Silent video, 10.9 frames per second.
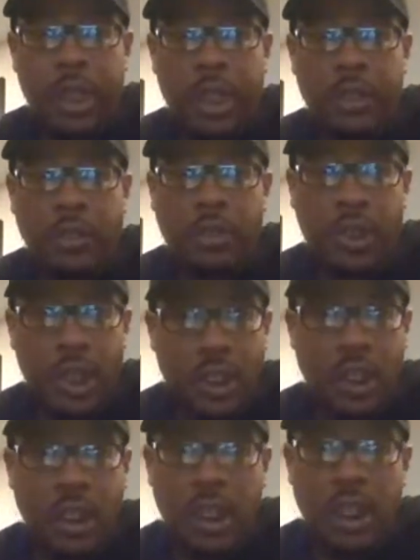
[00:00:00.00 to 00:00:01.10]

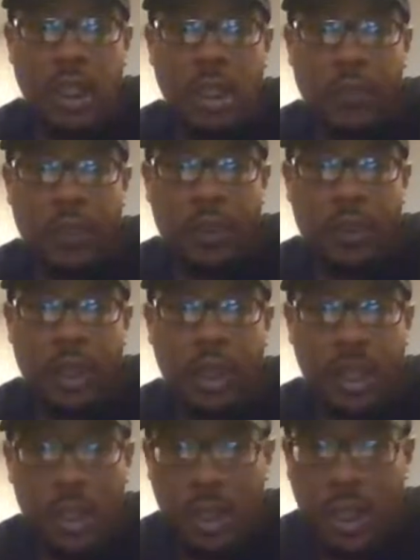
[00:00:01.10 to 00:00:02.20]
strategically for
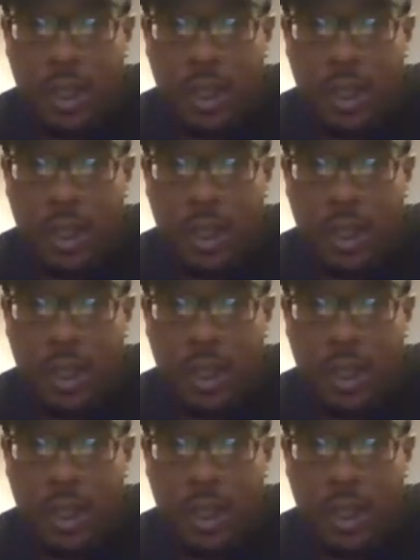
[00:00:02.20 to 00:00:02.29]
literally